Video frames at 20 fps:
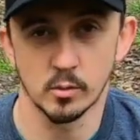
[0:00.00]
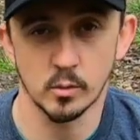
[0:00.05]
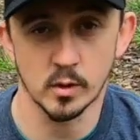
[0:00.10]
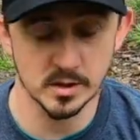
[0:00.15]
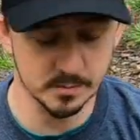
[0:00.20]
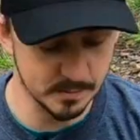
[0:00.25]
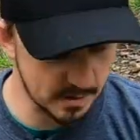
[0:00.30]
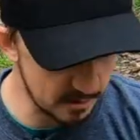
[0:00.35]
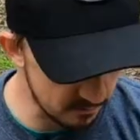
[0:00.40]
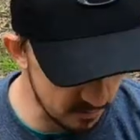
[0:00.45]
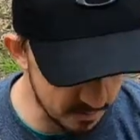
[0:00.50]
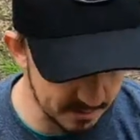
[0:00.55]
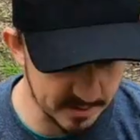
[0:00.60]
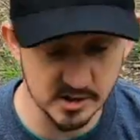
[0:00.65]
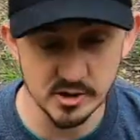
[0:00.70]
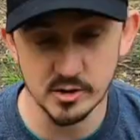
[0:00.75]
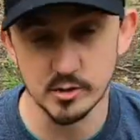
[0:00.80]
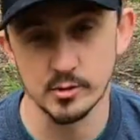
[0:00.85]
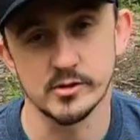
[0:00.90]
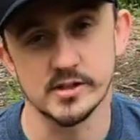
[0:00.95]
It works by
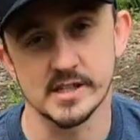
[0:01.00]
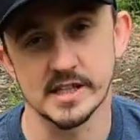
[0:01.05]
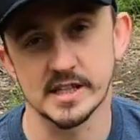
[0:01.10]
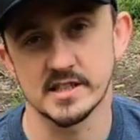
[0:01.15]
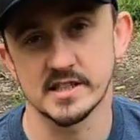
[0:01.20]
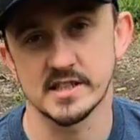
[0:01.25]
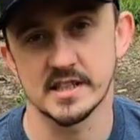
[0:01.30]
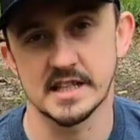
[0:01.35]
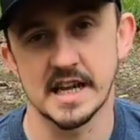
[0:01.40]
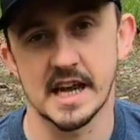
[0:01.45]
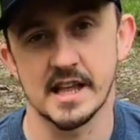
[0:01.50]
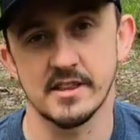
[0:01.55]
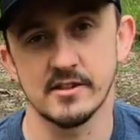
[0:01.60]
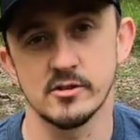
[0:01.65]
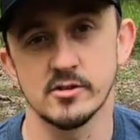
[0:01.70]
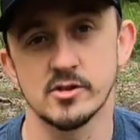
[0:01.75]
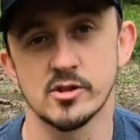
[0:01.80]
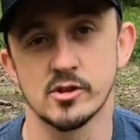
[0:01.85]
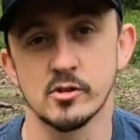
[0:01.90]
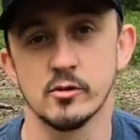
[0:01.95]
rubbing two sticks
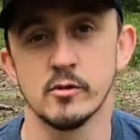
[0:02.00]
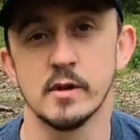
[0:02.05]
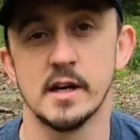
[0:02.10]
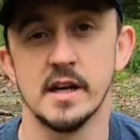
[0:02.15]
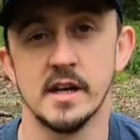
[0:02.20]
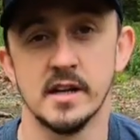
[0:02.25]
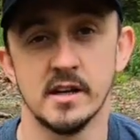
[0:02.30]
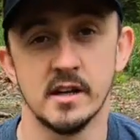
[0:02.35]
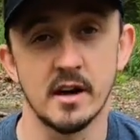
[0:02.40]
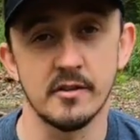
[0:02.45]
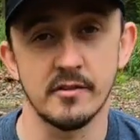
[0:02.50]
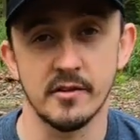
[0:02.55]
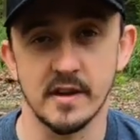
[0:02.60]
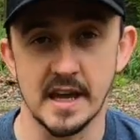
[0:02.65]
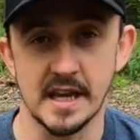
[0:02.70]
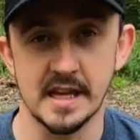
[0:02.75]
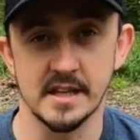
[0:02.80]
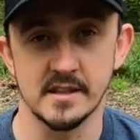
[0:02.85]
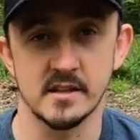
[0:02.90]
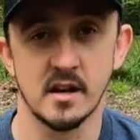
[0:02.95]
together to create enough
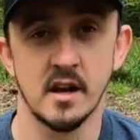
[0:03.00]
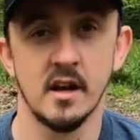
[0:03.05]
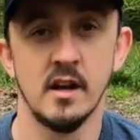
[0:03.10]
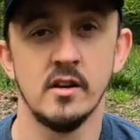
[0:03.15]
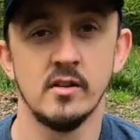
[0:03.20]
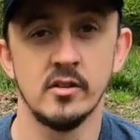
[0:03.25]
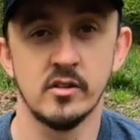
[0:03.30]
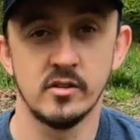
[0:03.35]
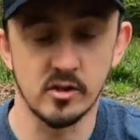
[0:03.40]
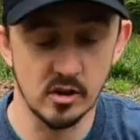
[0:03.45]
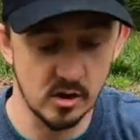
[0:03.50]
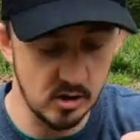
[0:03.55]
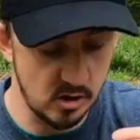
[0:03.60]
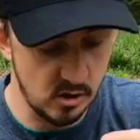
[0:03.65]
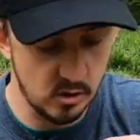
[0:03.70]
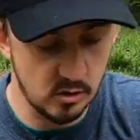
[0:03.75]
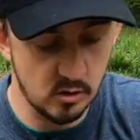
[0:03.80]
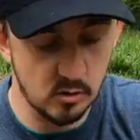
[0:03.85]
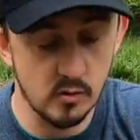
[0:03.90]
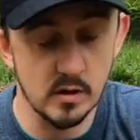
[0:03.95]
heat to
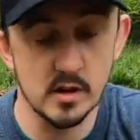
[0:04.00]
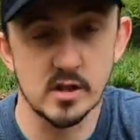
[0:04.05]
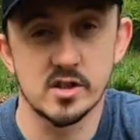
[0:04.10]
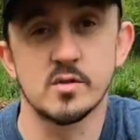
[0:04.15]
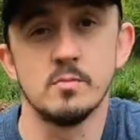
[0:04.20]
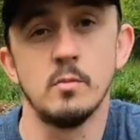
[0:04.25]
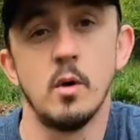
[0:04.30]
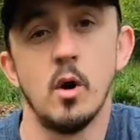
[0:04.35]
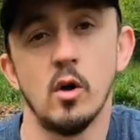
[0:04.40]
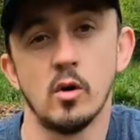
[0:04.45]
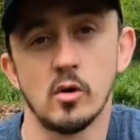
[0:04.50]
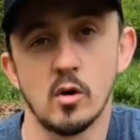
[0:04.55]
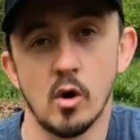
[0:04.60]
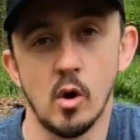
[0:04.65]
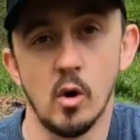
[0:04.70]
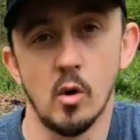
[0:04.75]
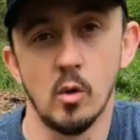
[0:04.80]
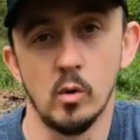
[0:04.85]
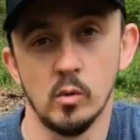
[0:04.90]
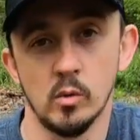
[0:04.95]
create a small
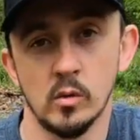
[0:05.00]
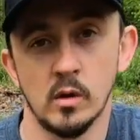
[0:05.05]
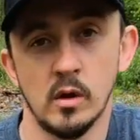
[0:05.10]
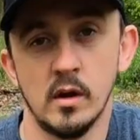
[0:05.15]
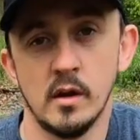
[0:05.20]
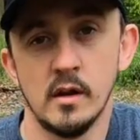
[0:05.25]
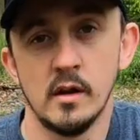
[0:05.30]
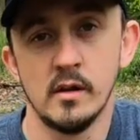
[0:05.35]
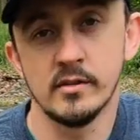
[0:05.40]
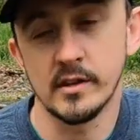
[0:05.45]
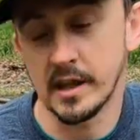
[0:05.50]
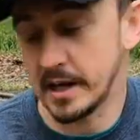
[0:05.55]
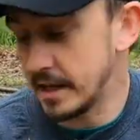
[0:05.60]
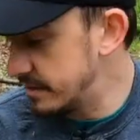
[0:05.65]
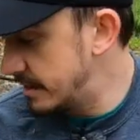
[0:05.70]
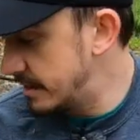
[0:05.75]
coal that